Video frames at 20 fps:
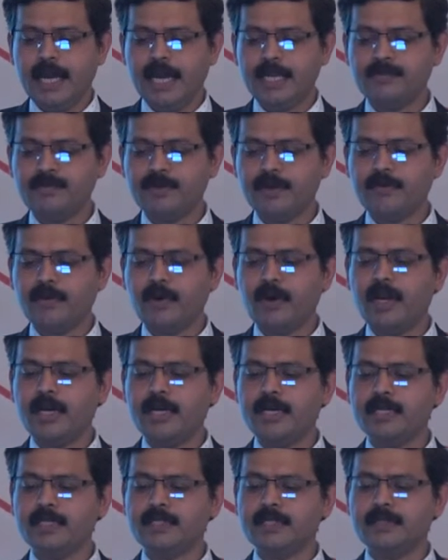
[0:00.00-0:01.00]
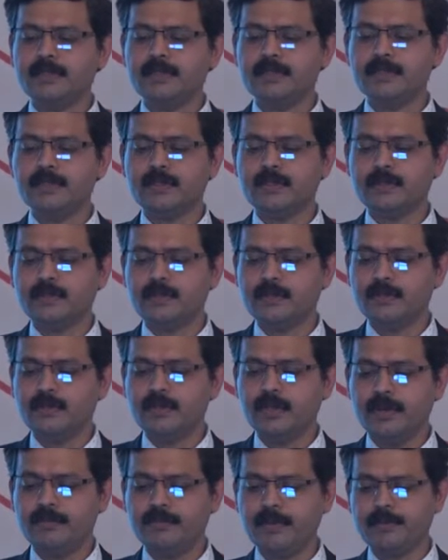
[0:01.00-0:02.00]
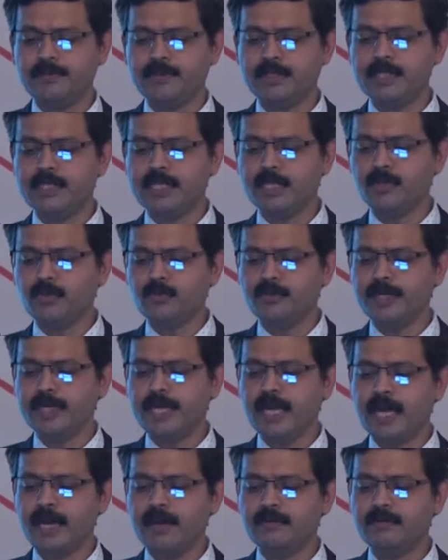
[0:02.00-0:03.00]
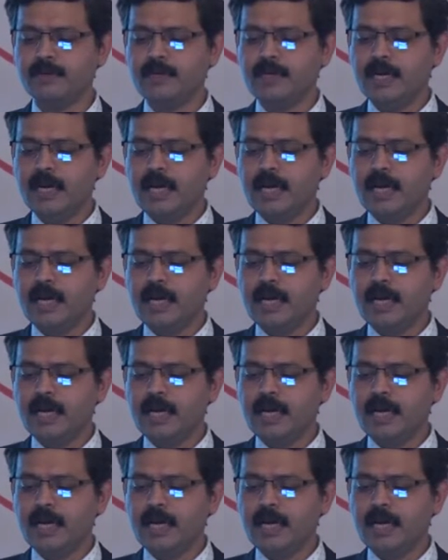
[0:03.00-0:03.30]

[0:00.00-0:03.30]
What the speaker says: as we have seen that women have